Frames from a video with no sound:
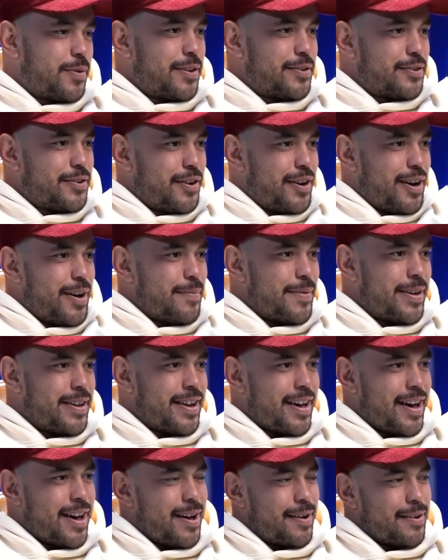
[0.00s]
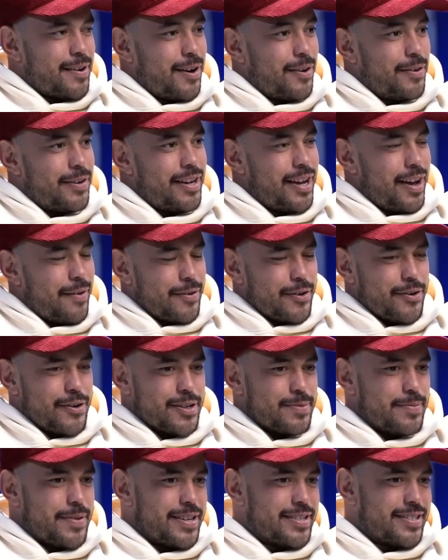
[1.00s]
one time in Goldie over
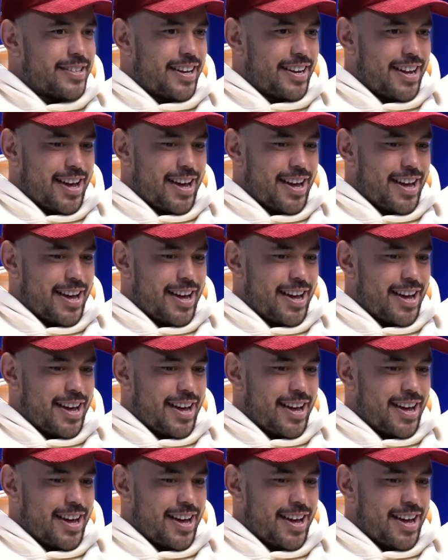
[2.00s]
Christmas, and